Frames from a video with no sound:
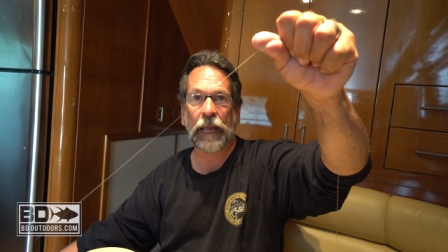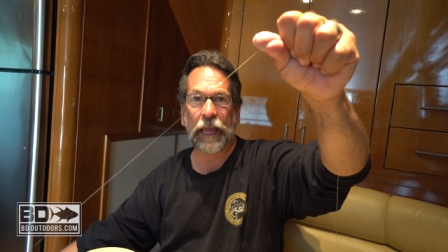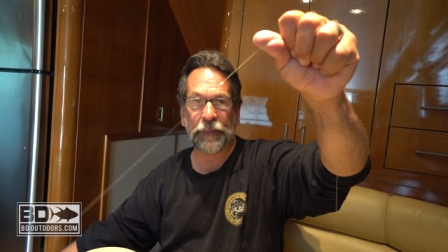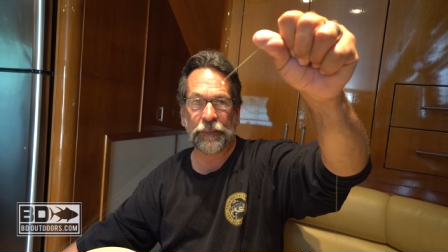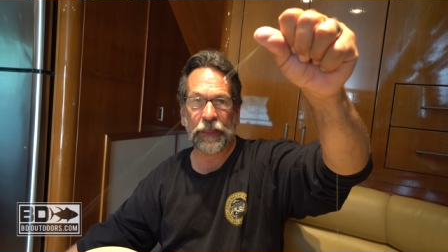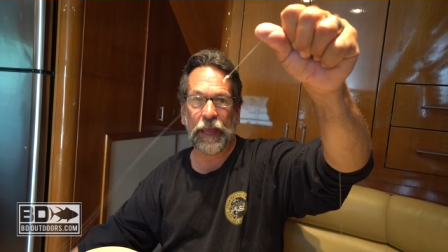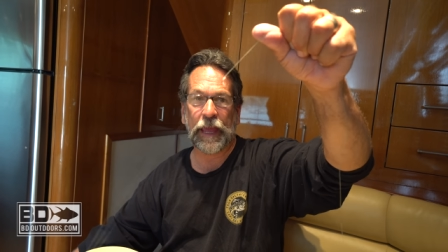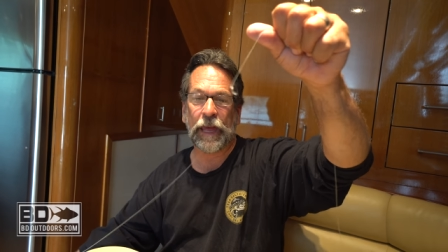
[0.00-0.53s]

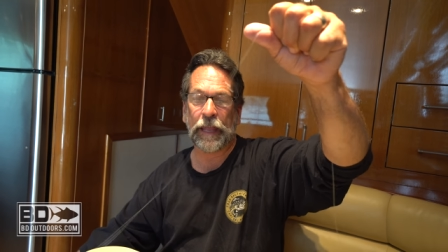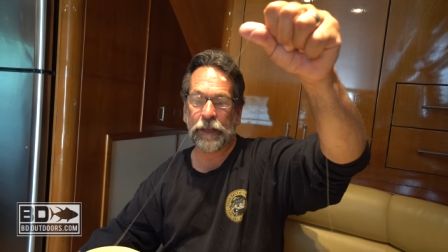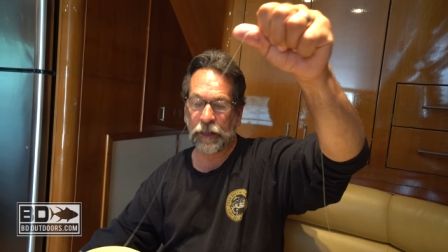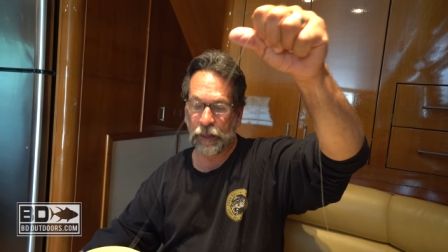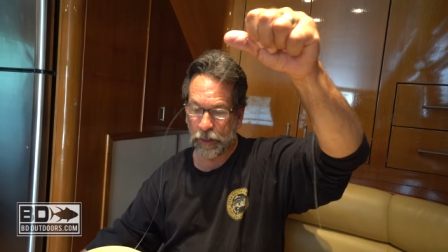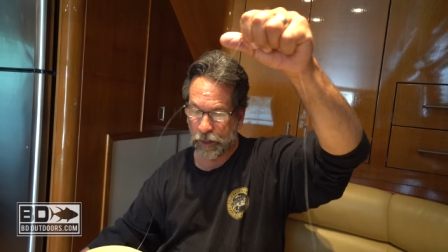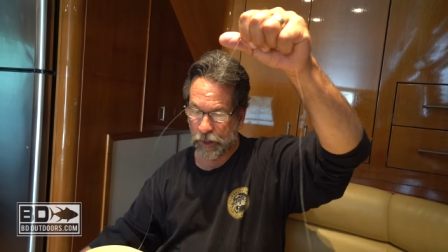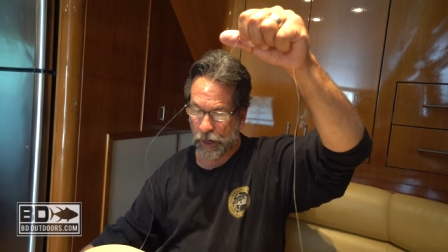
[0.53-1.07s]
And then
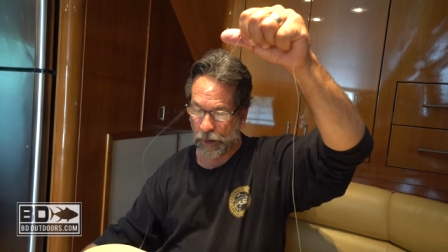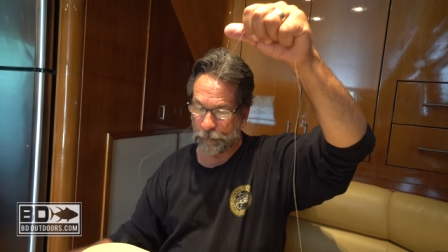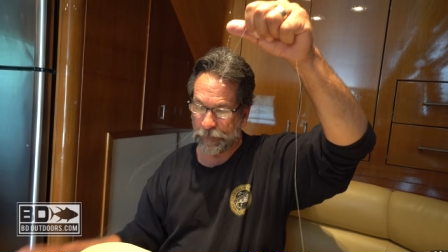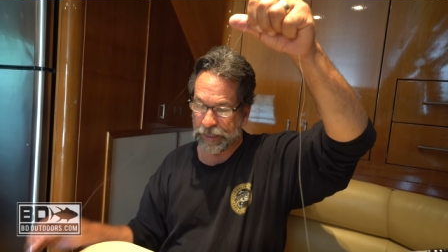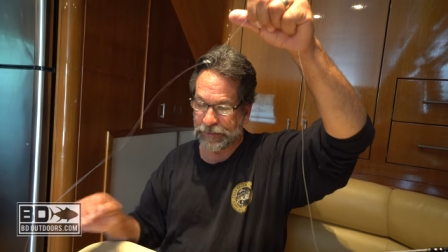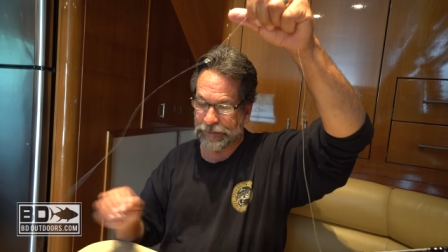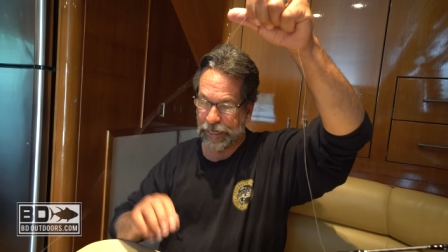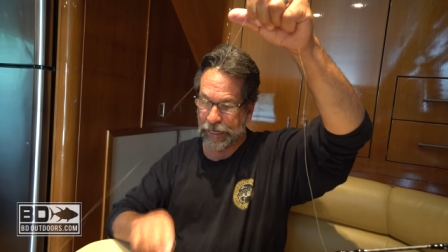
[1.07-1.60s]
I'm
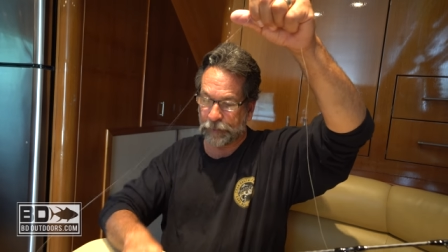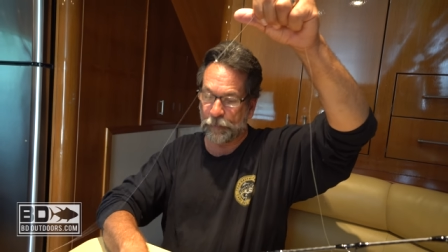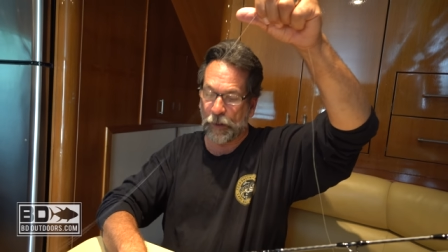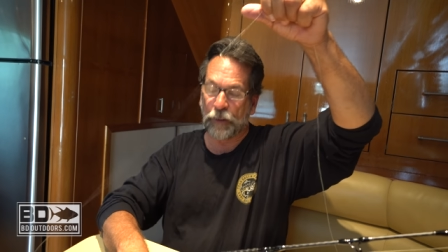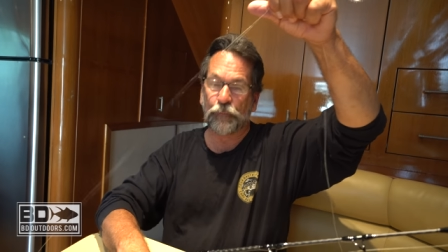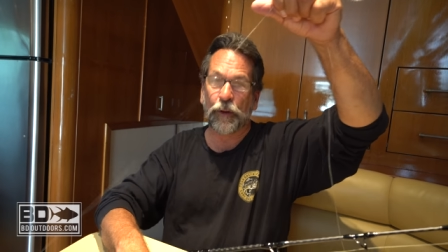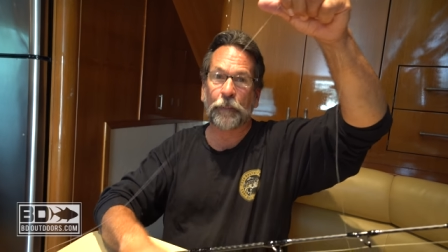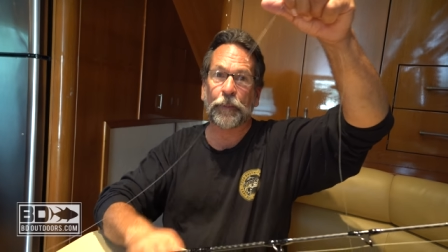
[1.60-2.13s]
going to take
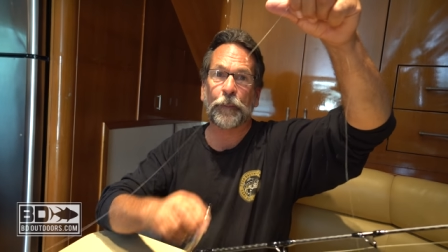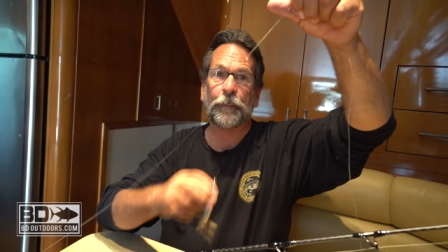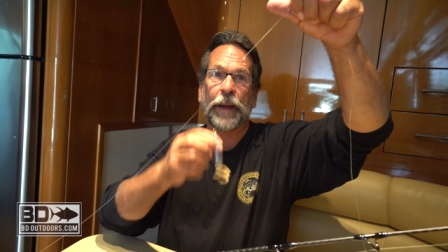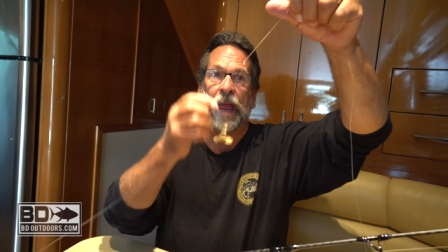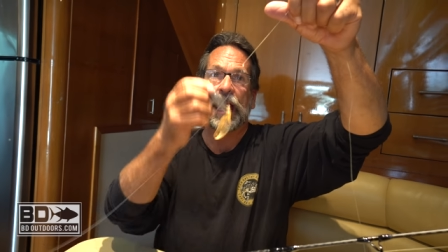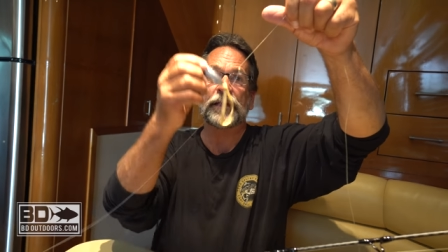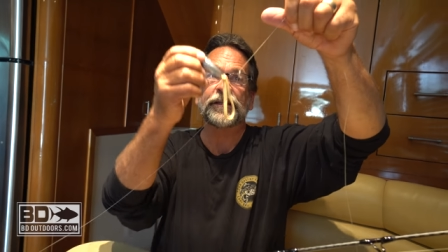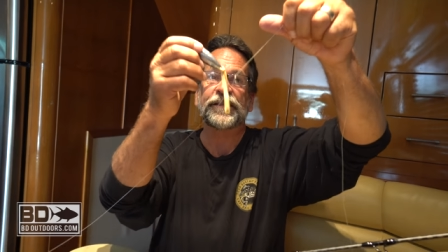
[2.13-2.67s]
my rubber
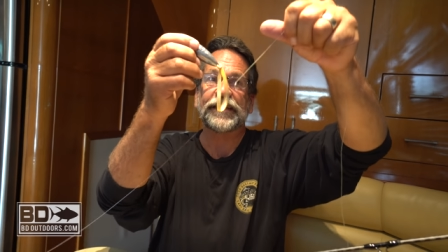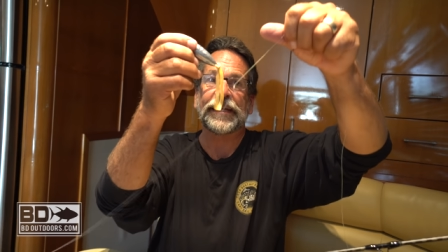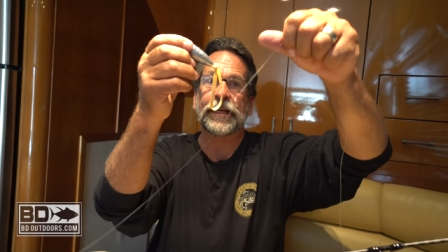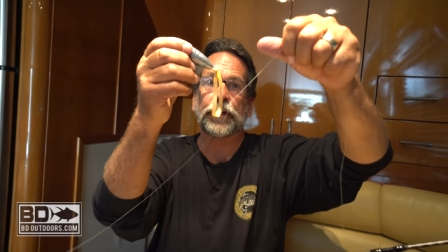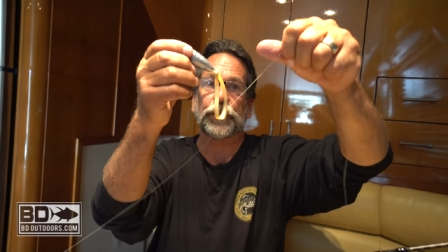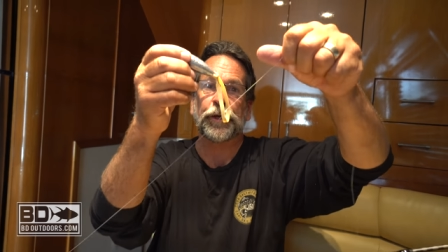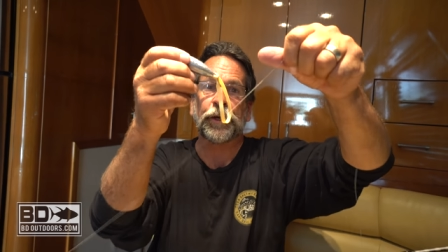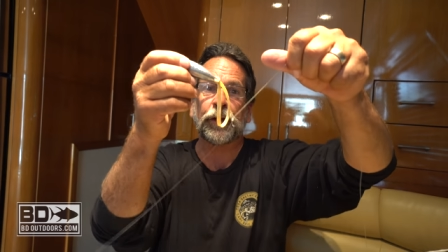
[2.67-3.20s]
band
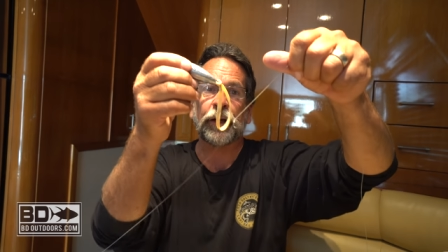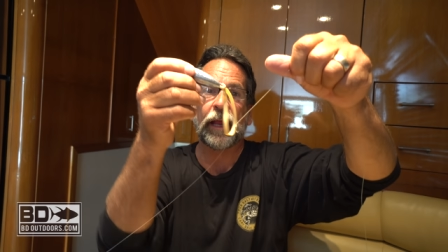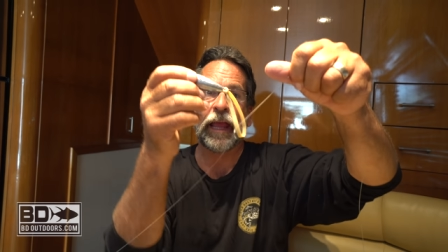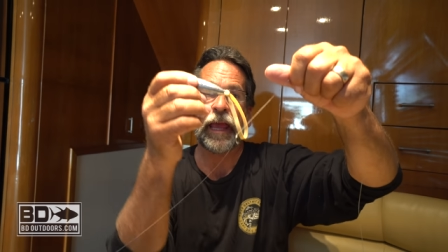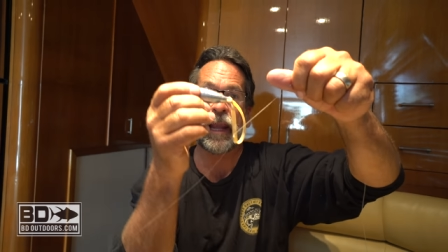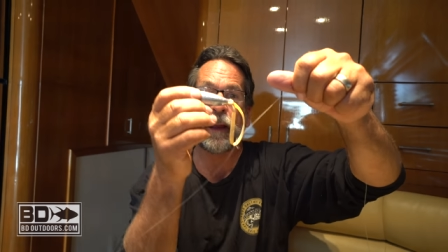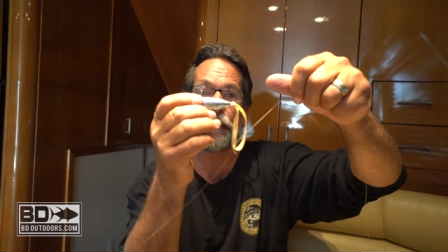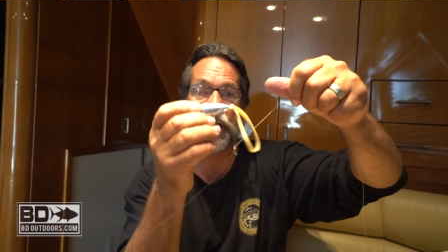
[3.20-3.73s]
sinker
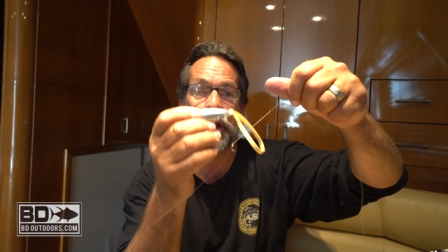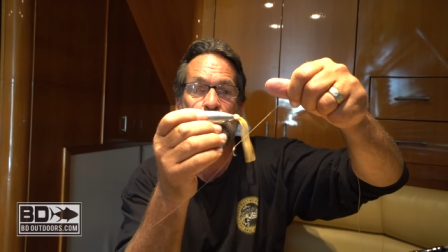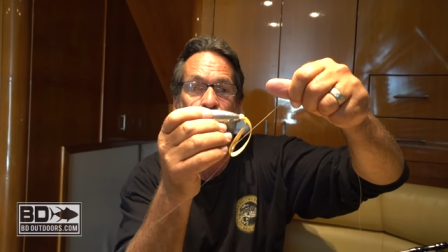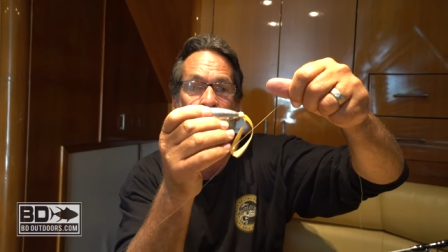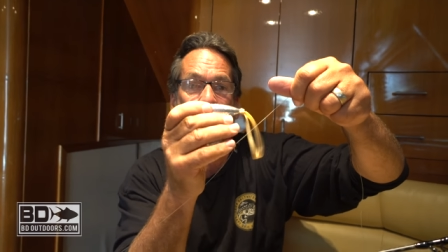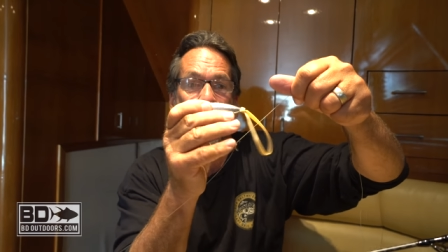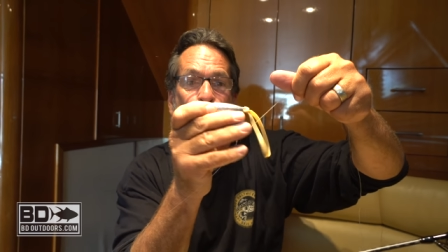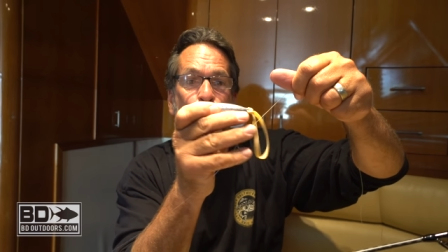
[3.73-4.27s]
and I'm going to
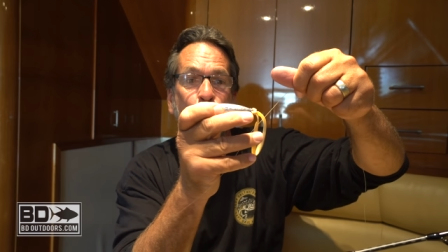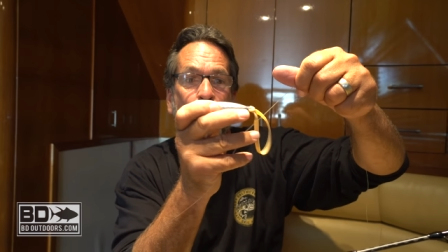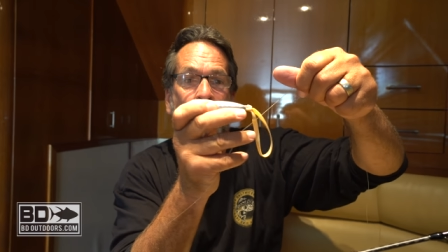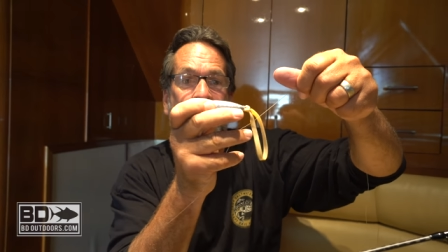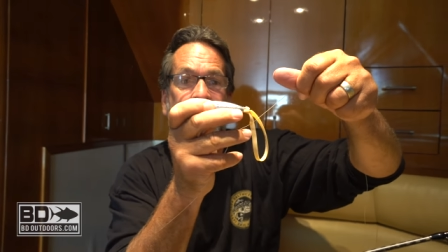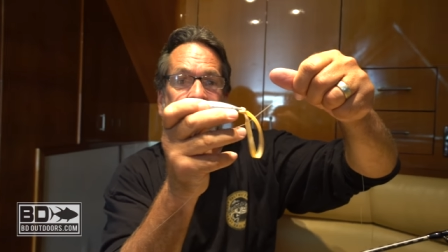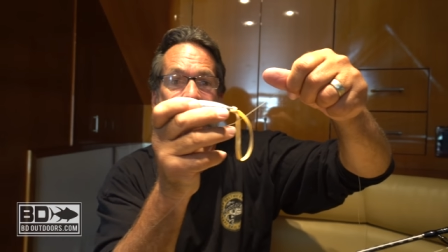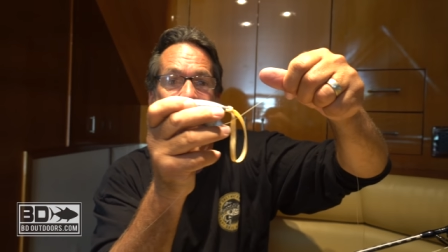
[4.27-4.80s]
hook it
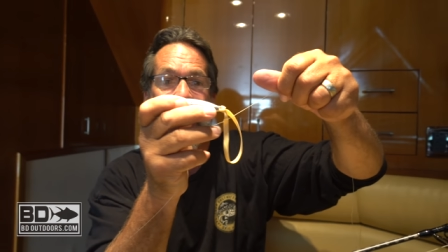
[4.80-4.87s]
right